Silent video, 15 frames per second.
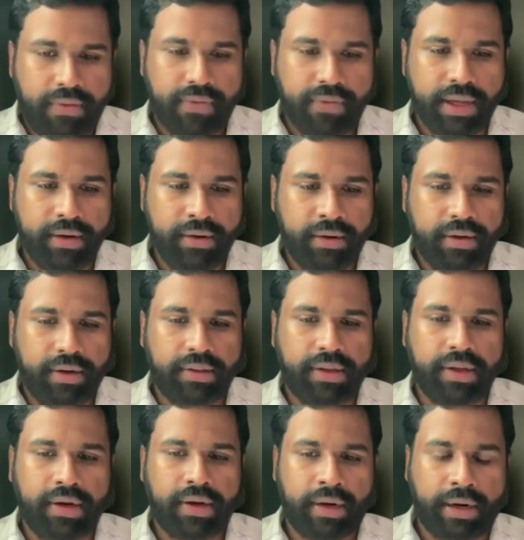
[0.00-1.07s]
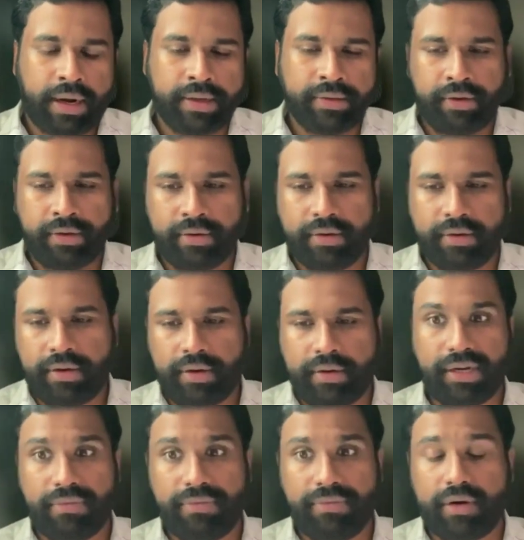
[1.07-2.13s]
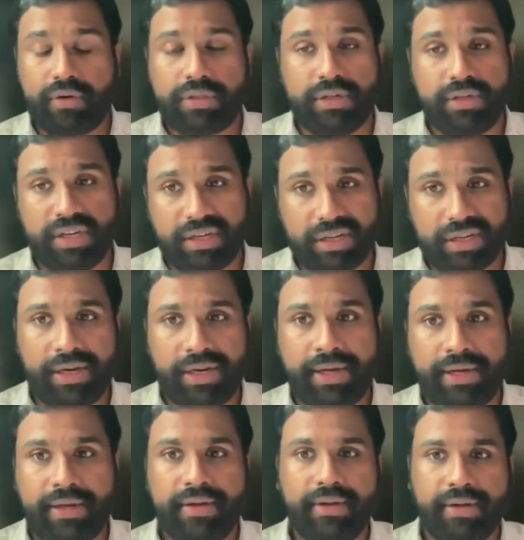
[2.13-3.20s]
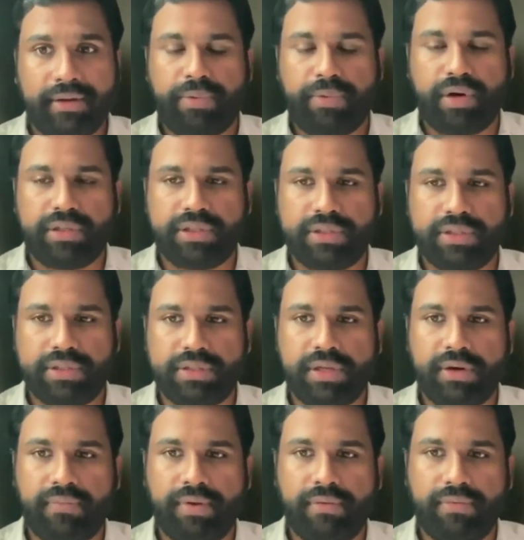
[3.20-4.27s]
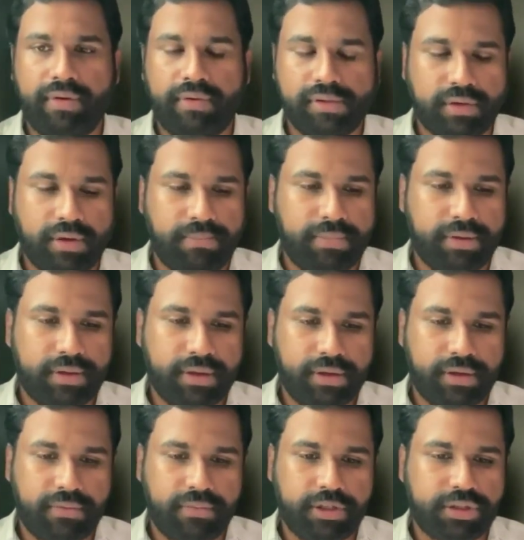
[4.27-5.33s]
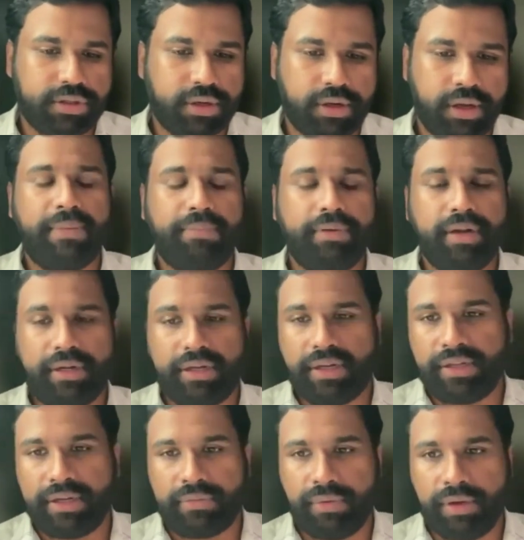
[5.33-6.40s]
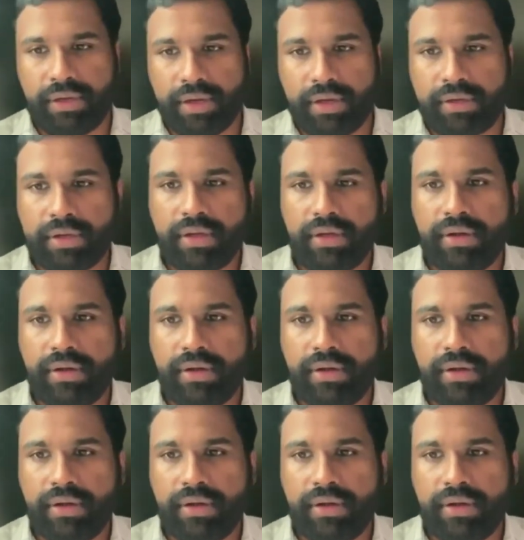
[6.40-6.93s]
Then there are other data warehouse and data lake processes that we've also embedded, in which gap data that we get,